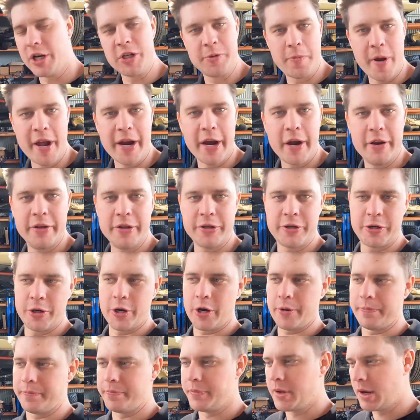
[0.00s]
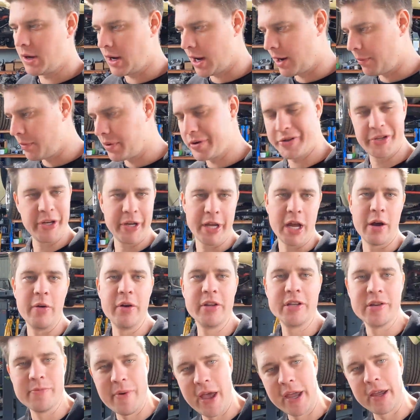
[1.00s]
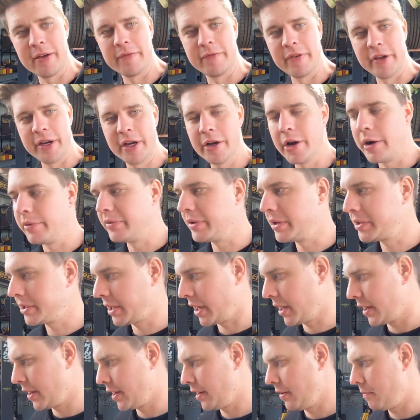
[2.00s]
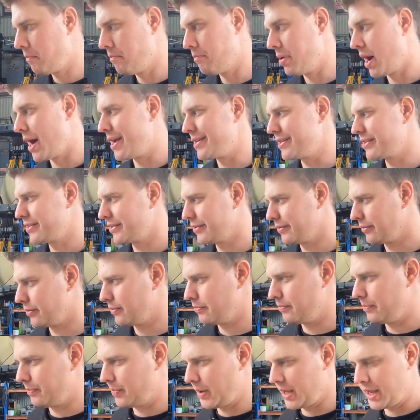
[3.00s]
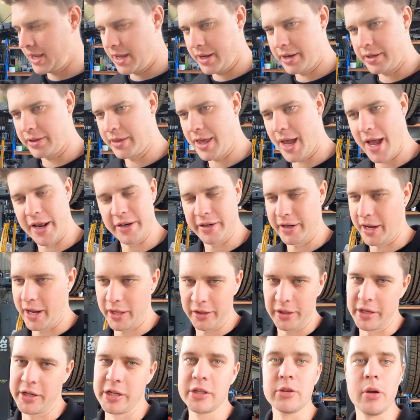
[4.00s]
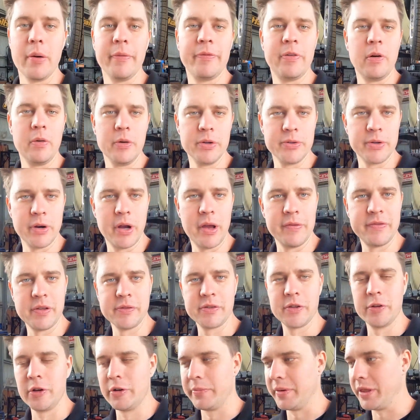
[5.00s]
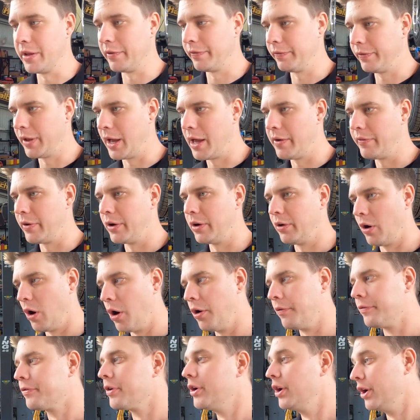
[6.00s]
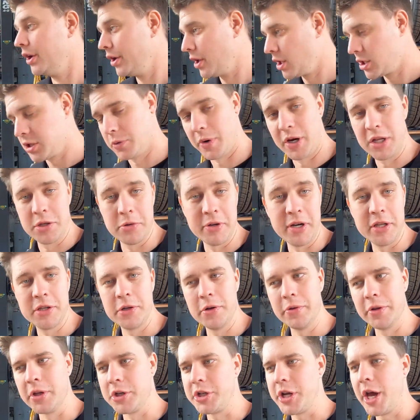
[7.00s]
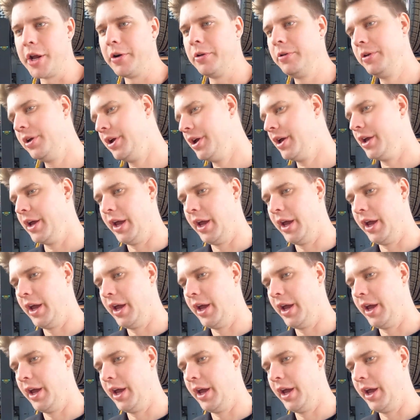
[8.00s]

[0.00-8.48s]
lunch break here at the shop. I wasn't going to make a video on this car, but being that LS swap four-wheel drives has sort of been the flavor of 2022 on the channel,